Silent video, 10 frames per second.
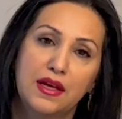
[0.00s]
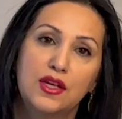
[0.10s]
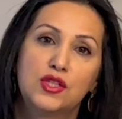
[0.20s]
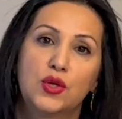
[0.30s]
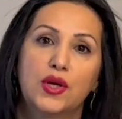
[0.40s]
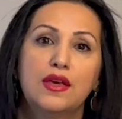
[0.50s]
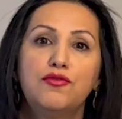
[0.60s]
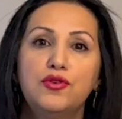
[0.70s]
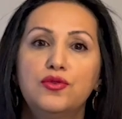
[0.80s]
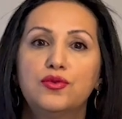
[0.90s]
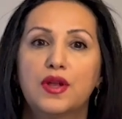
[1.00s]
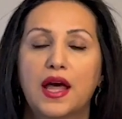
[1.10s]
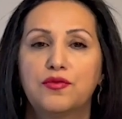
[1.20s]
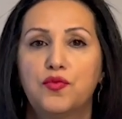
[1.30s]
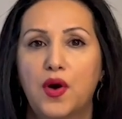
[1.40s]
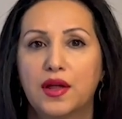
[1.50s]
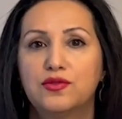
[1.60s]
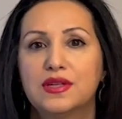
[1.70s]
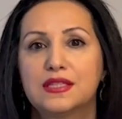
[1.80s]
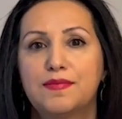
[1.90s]
So if you do not want
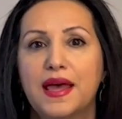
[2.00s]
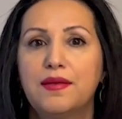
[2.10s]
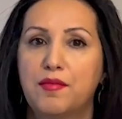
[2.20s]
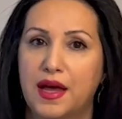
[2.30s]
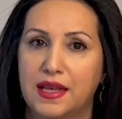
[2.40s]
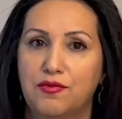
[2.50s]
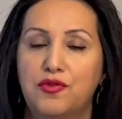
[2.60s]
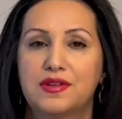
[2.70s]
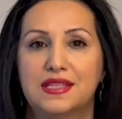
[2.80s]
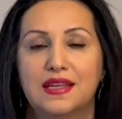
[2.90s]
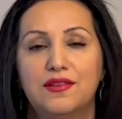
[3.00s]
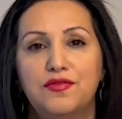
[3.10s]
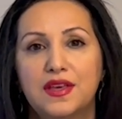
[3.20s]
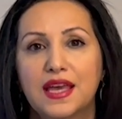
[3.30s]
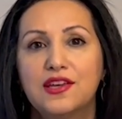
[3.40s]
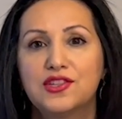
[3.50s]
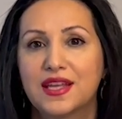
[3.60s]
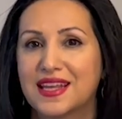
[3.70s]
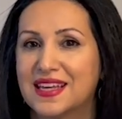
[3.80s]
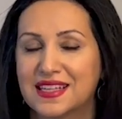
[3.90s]
to spend money for
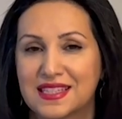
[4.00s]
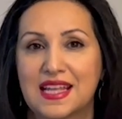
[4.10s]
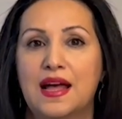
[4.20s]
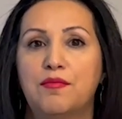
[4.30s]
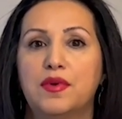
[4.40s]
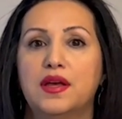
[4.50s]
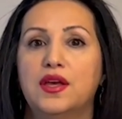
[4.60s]
certification exam,